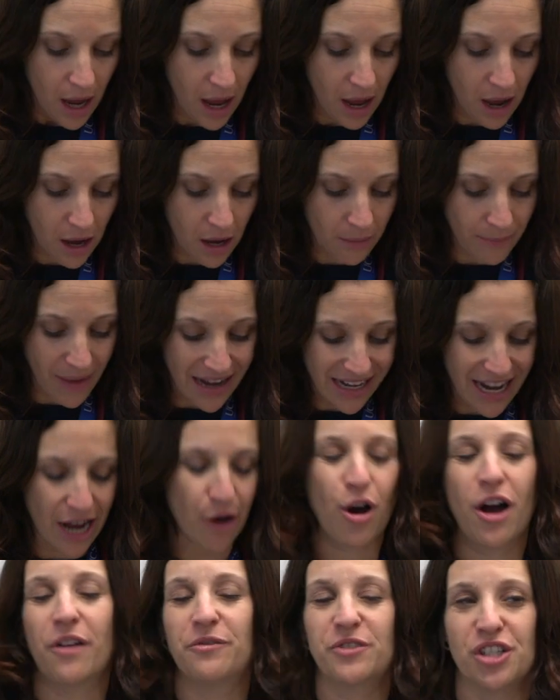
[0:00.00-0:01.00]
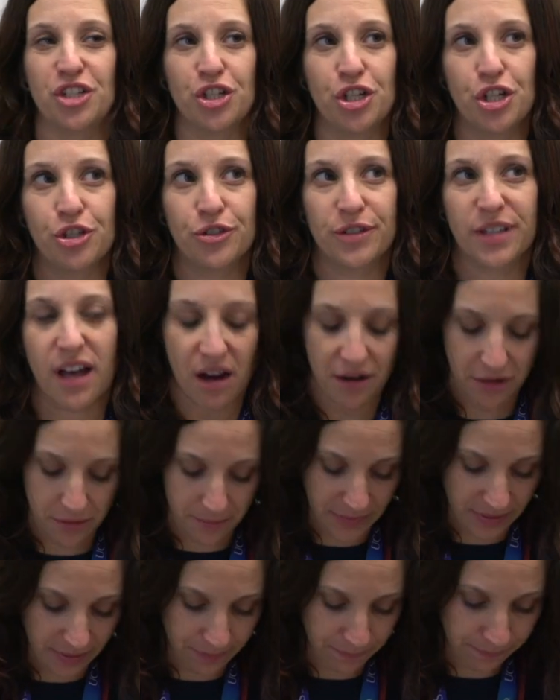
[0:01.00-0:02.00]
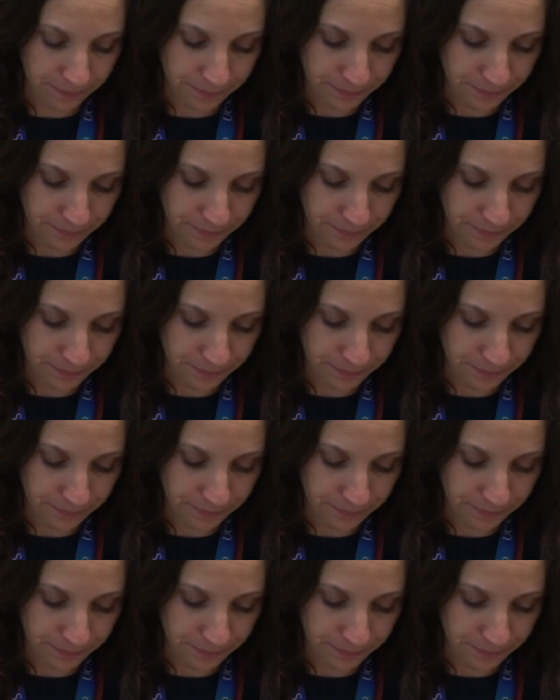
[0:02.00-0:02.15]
And how often do you use condoms?